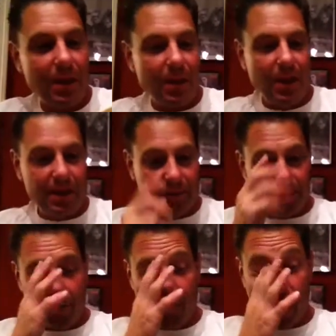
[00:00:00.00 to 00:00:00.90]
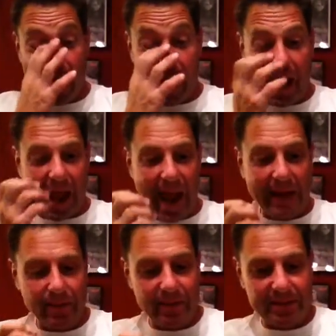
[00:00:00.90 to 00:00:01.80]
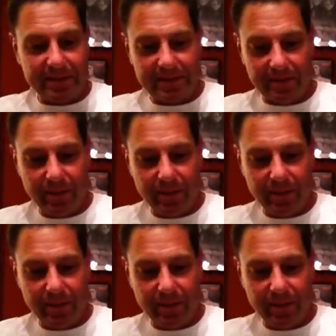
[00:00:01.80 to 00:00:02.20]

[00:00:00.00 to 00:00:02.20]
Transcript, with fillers: and it's from uh, Anabas